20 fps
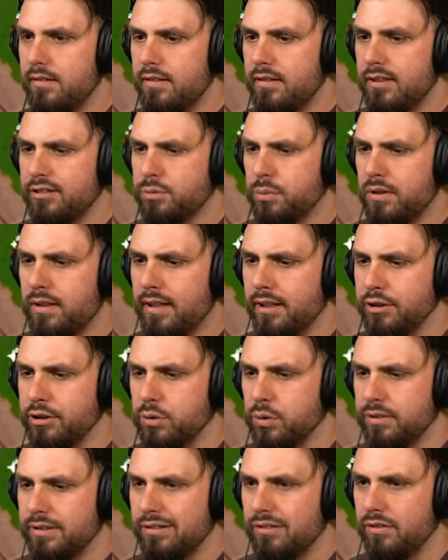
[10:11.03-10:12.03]
Just want to like
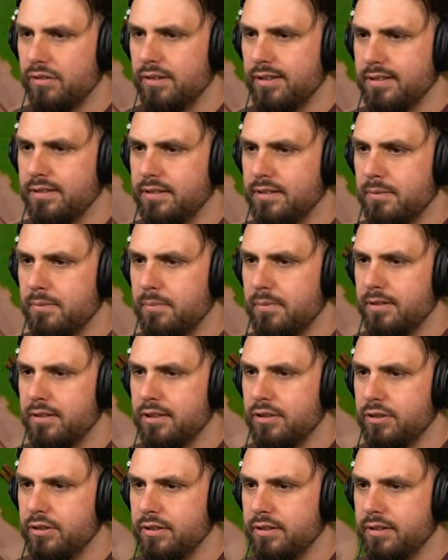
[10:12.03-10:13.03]
store some of these
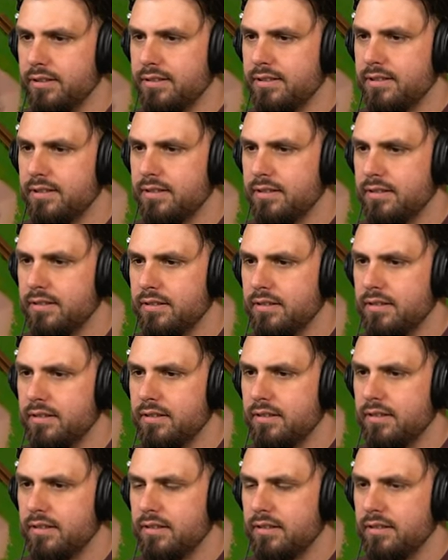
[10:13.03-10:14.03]
materials
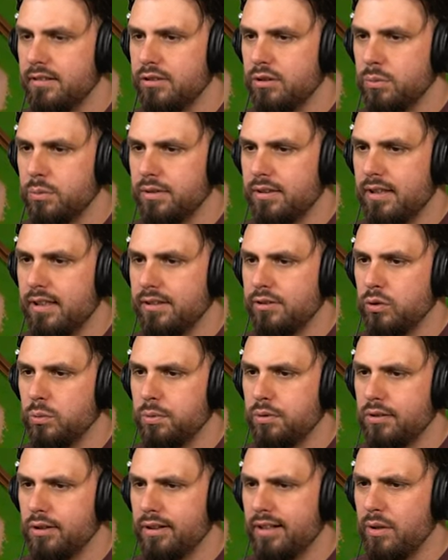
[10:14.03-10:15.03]
so we're not super
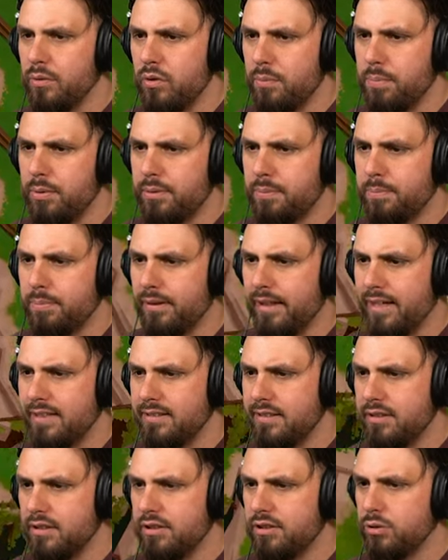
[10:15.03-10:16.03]
proud. Can we put planks
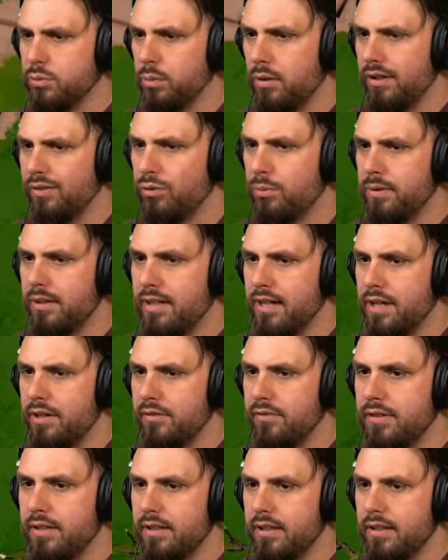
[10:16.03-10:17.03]
in there as well? It would be kind
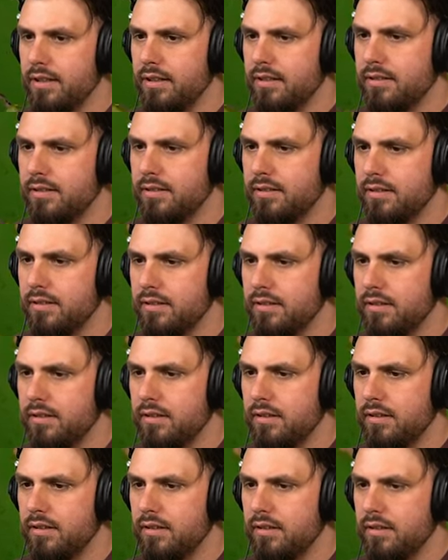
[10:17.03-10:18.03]
of neat.
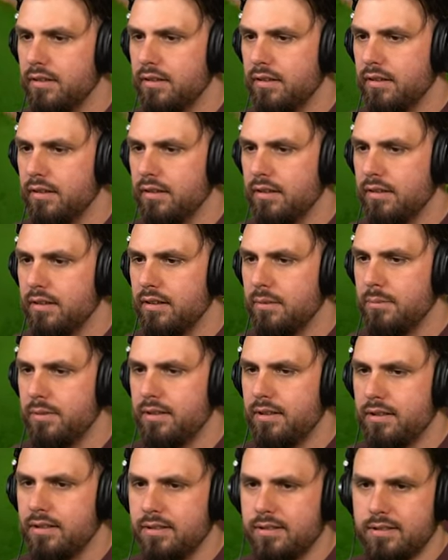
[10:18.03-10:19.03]
Give me
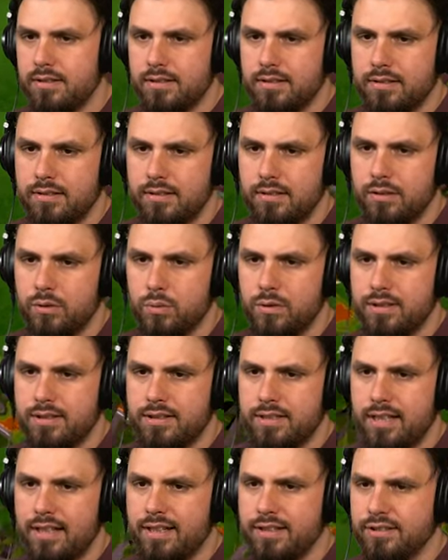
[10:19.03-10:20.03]
this. Do I
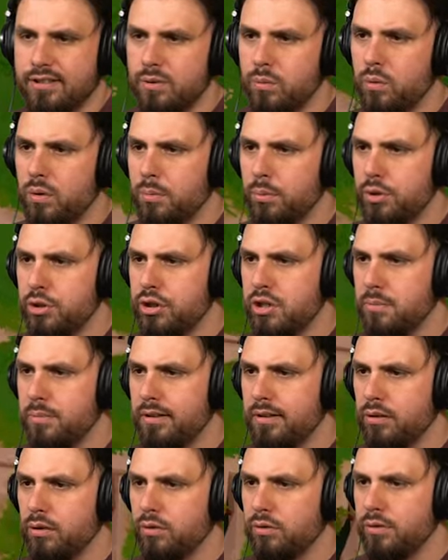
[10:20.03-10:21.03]
see? Okay, see one more sheet
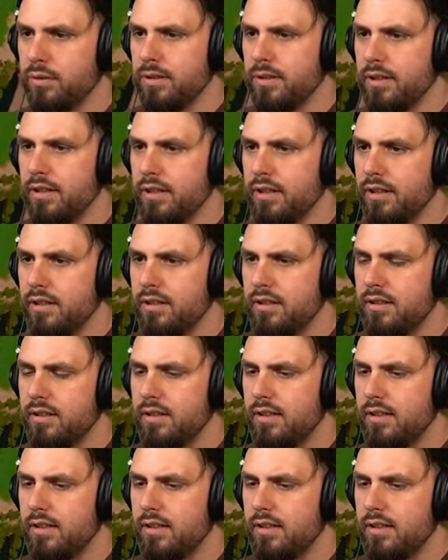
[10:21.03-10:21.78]
metal over there.